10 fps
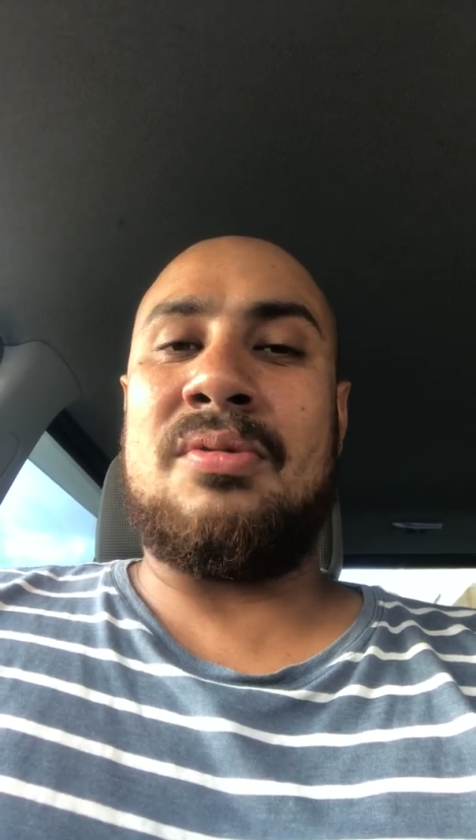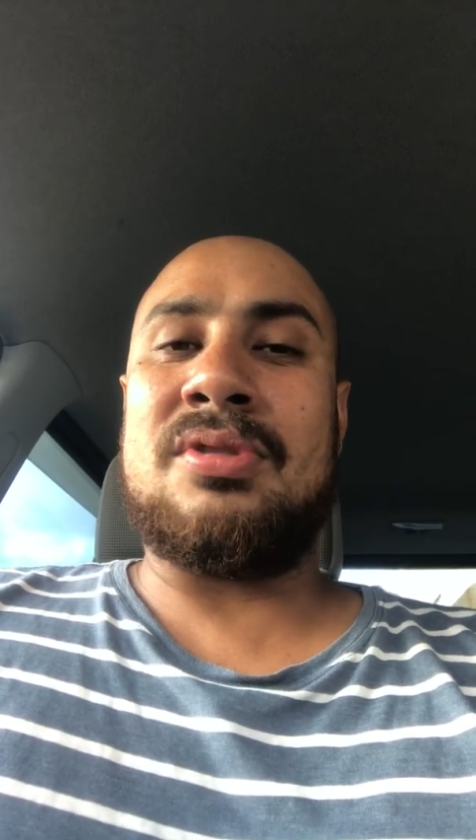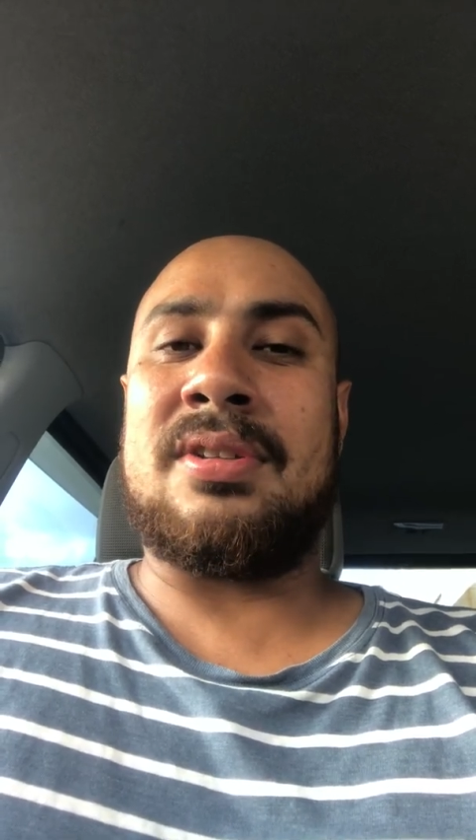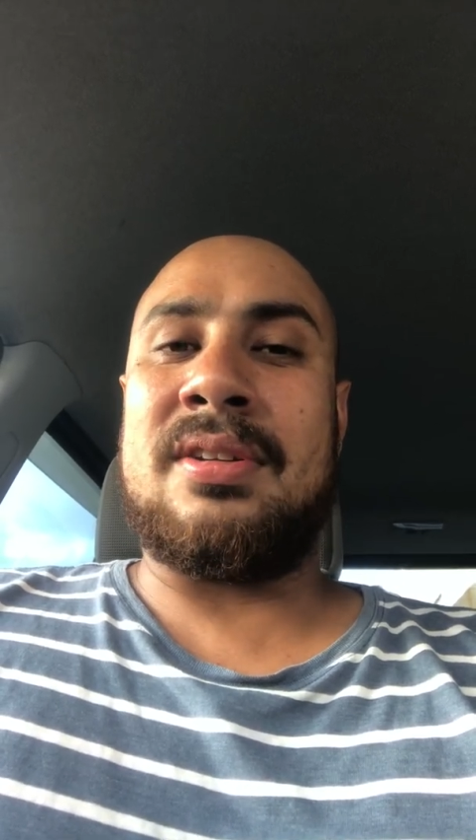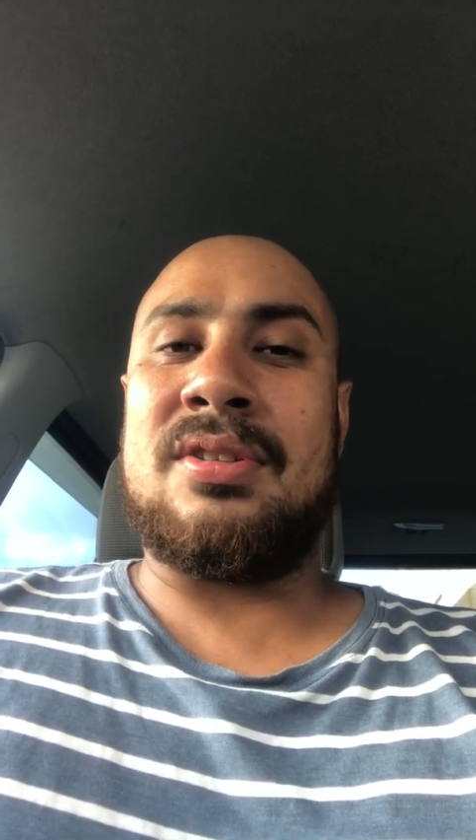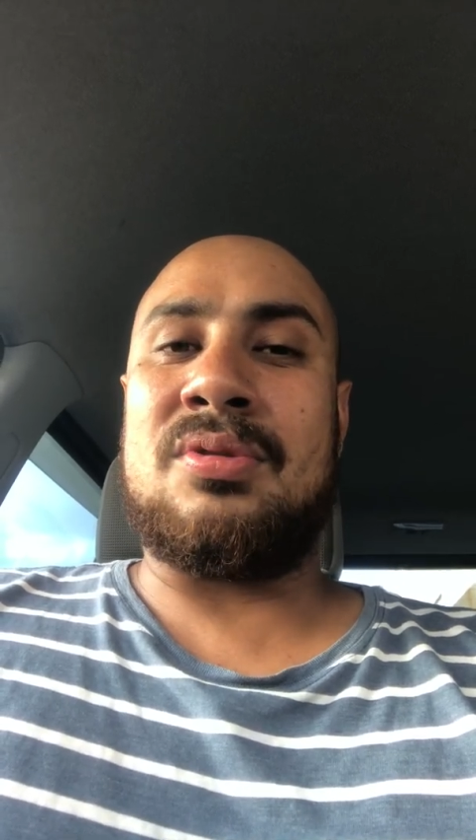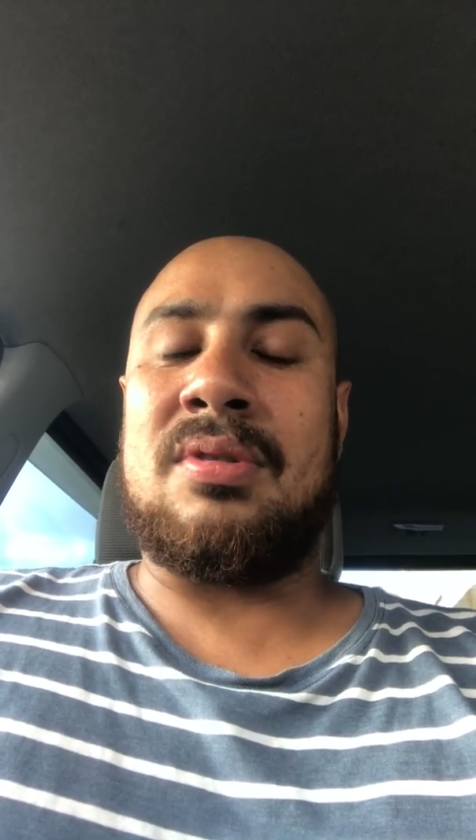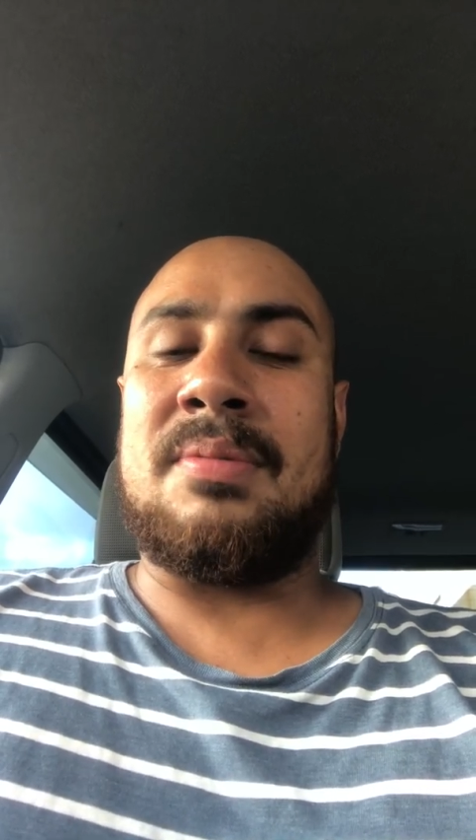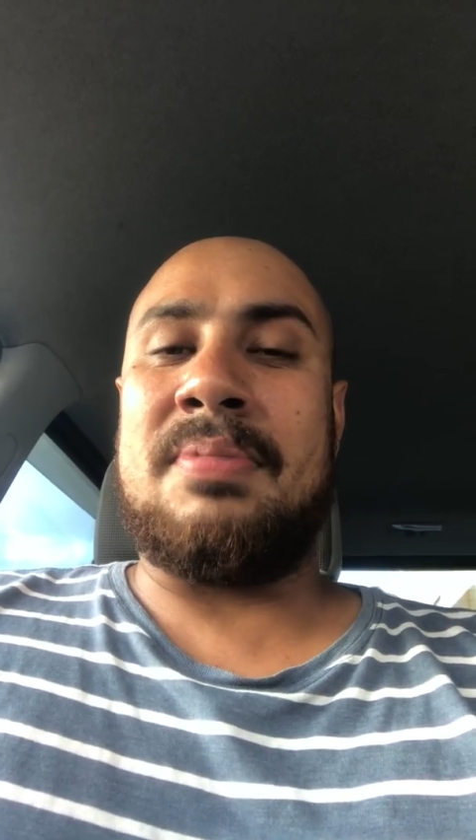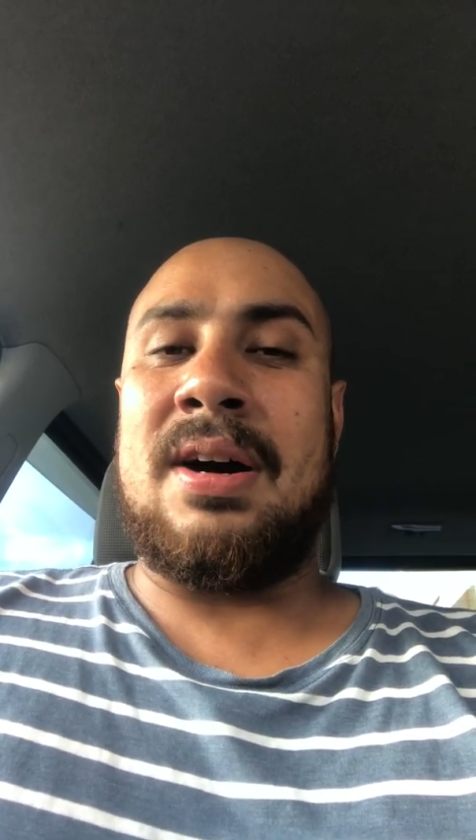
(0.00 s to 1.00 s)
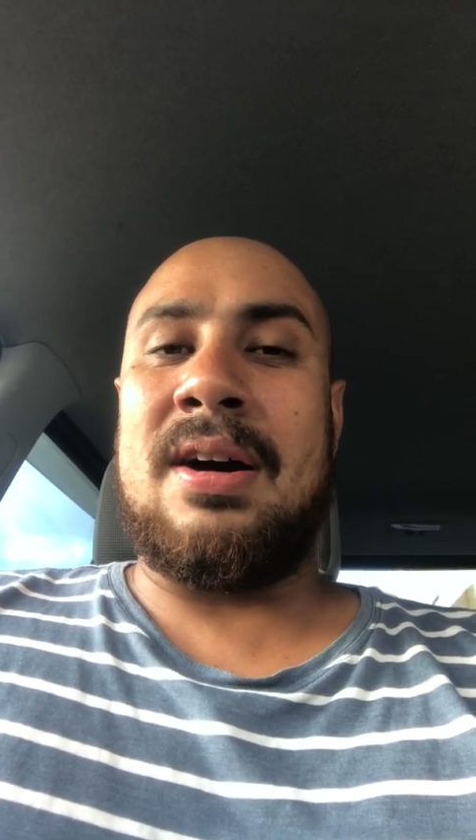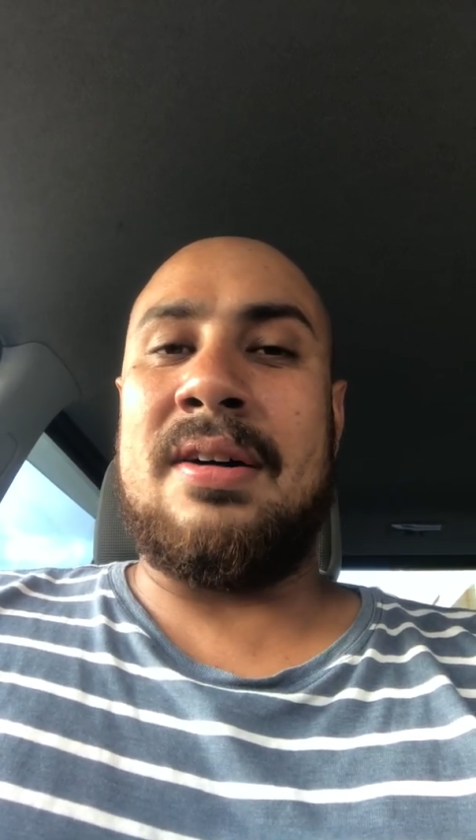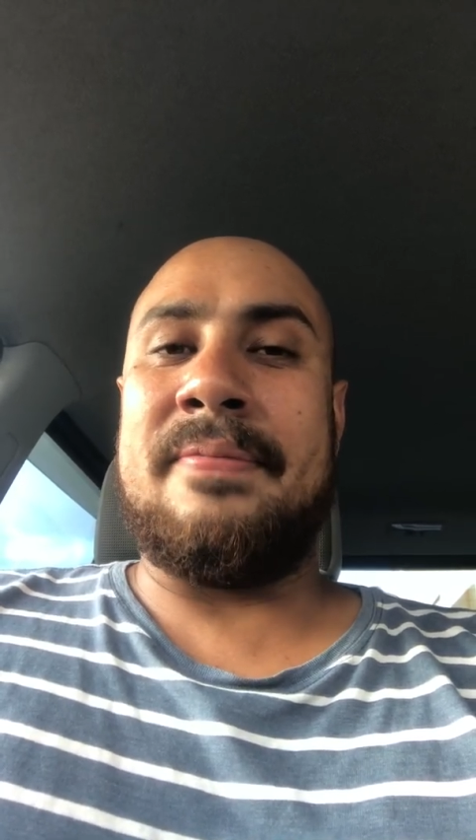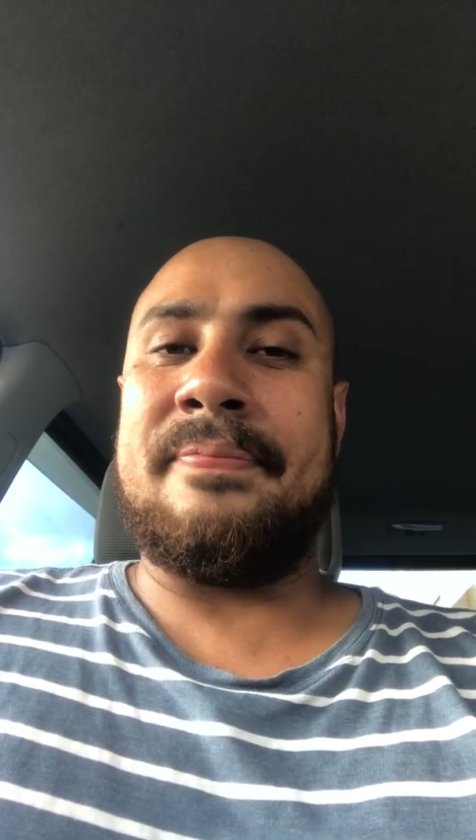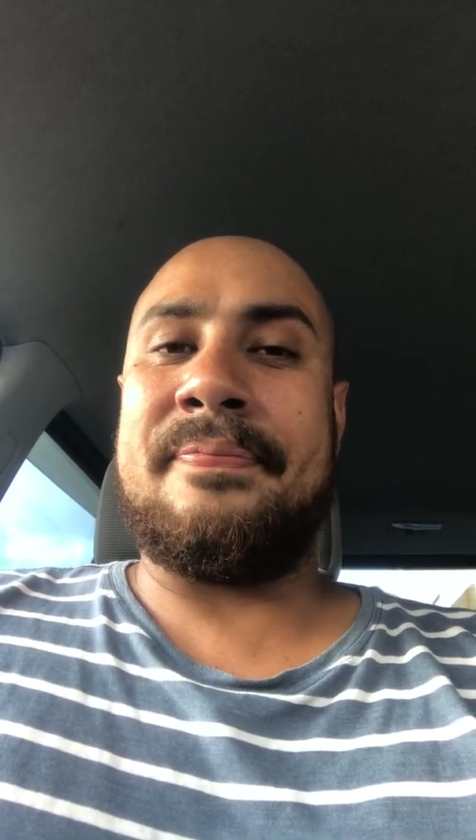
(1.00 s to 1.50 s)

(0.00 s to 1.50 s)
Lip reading: Also going to talk about,